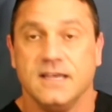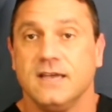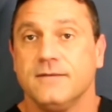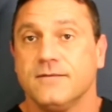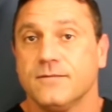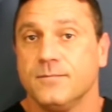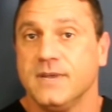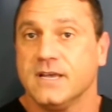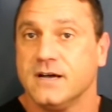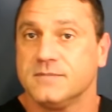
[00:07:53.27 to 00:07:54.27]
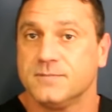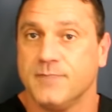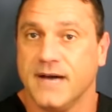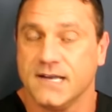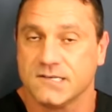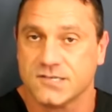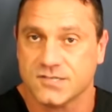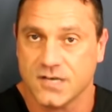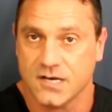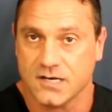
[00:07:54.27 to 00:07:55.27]
it becomes bile
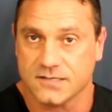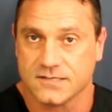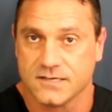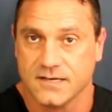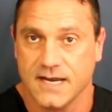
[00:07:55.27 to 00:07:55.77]
salts.